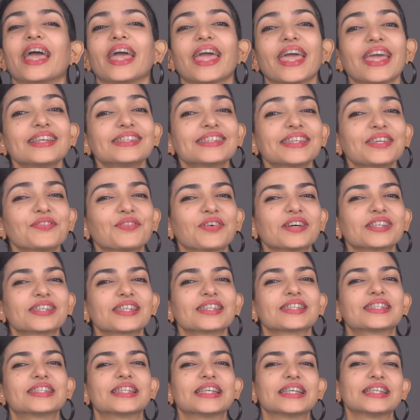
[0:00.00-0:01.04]
AC
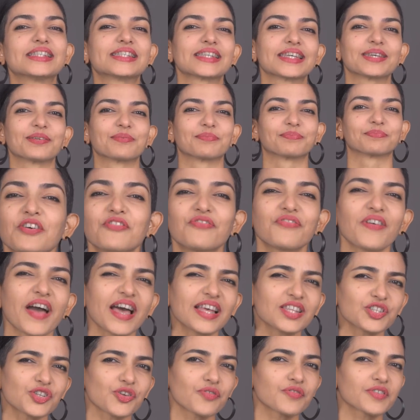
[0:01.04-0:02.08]
versus DC.
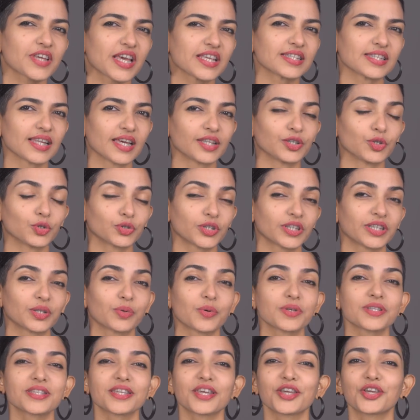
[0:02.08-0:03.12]
Fans of Tesla know that there
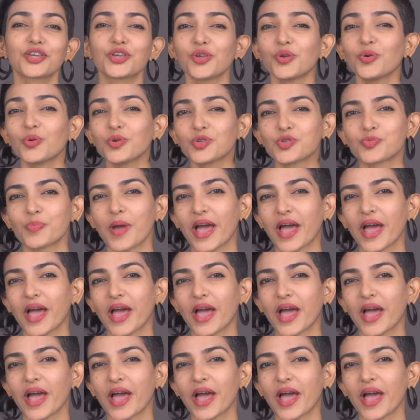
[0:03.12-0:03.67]
was a huge